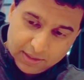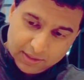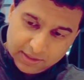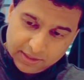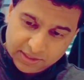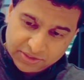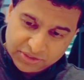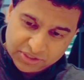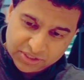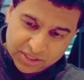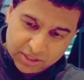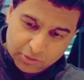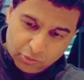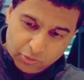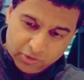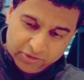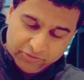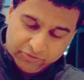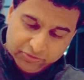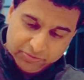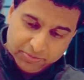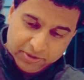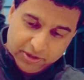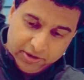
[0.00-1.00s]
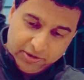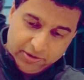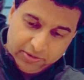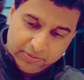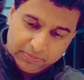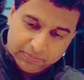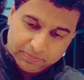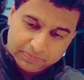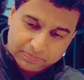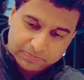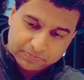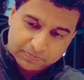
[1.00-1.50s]
Let's get one from here.
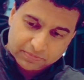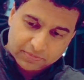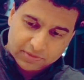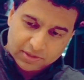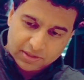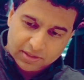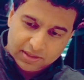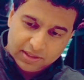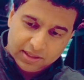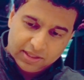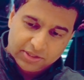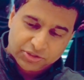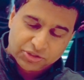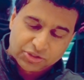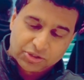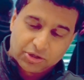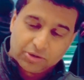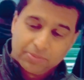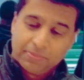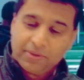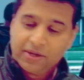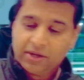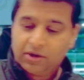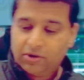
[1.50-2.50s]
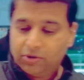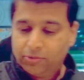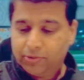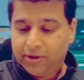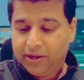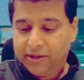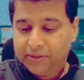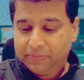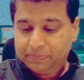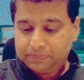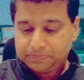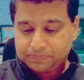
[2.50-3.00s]
Let's start making our
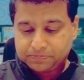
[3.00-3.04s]
way.